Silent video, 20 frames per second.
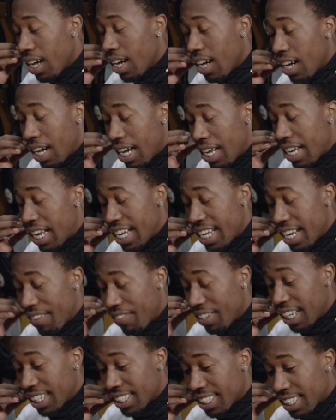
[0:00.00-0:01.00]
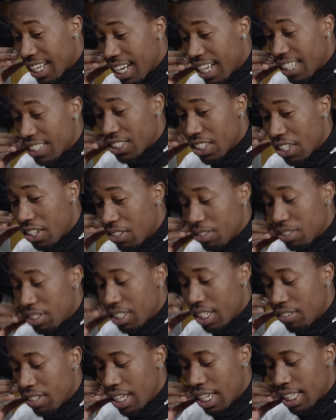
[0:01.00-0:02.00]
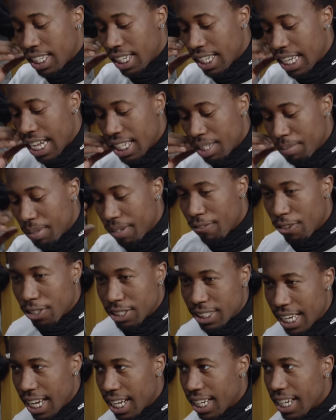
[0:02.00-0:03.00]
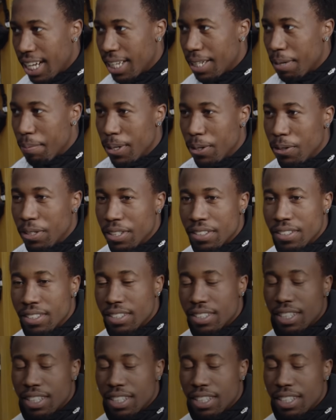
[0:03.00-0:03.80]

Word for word: I never liked the guy, so I think it had to be the first day I got in the building.